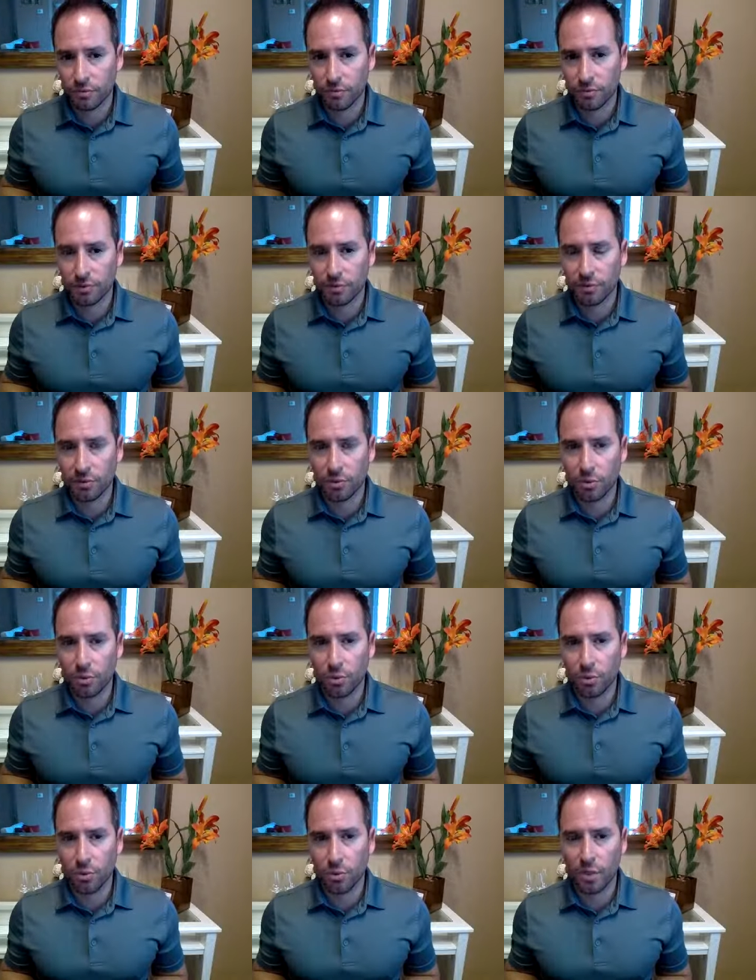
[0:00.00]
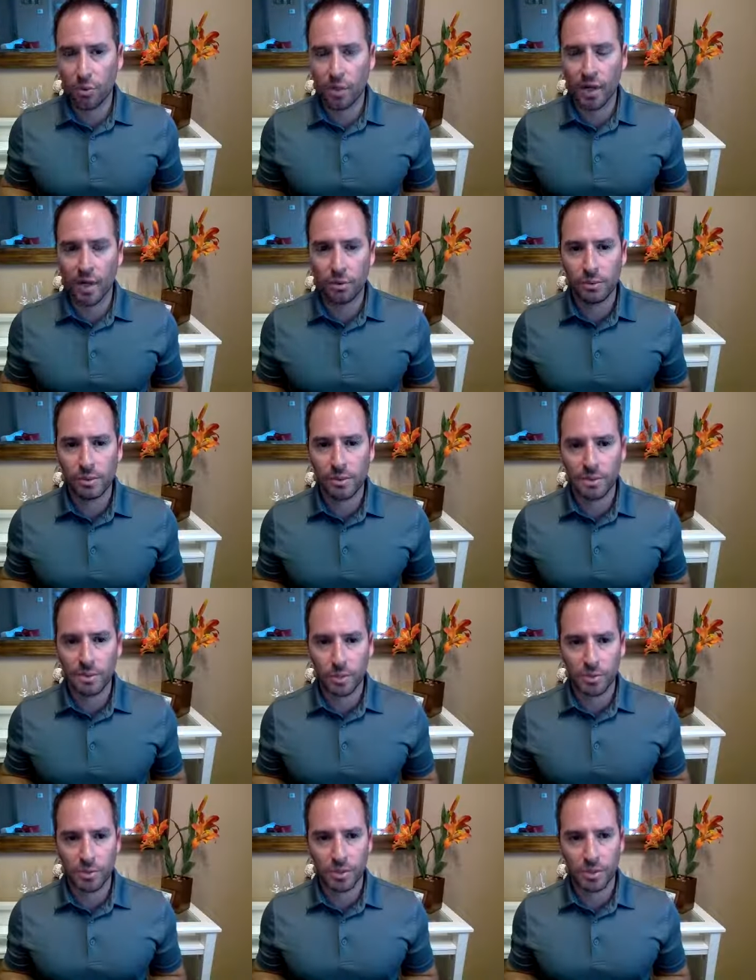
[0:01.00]
or seem to go around the
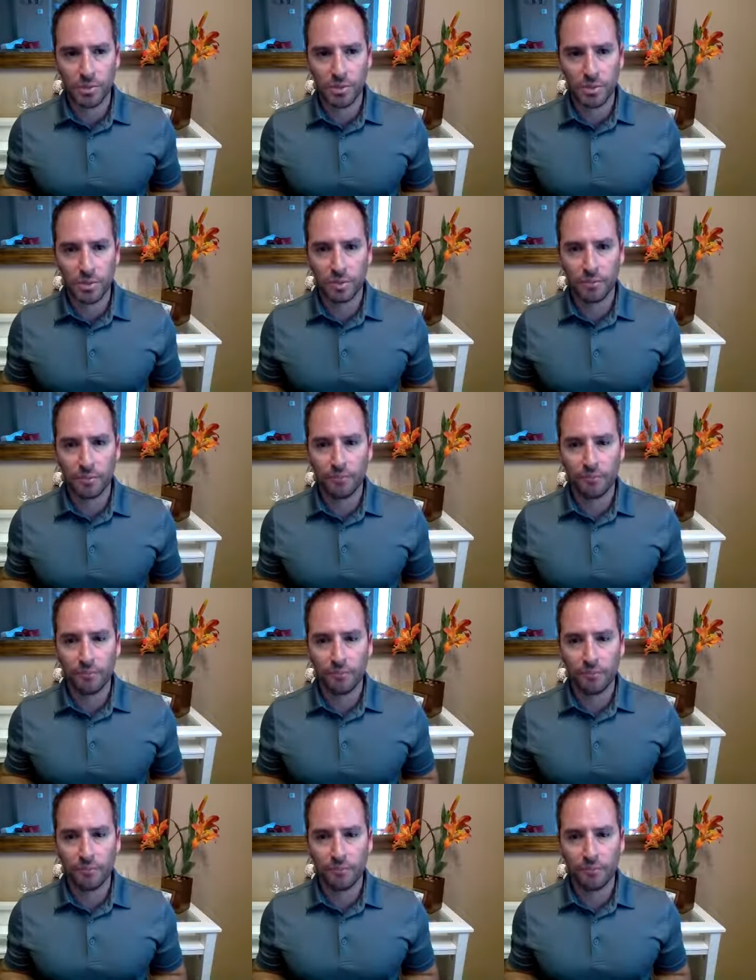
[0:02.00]
same subject.